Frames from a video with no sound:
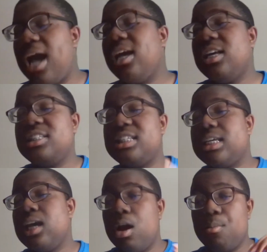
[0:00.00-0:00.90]
I
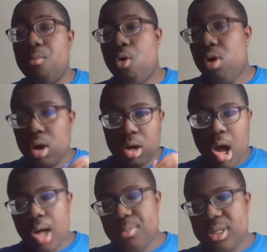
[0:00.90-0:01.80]
see more
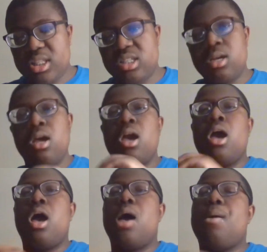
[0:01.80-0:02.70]
comments
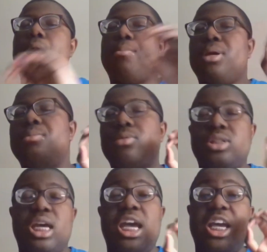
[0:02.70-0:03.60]
about
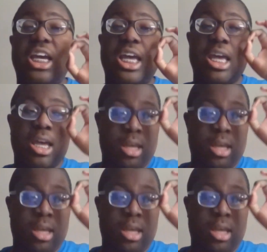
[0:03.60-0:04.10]
people saying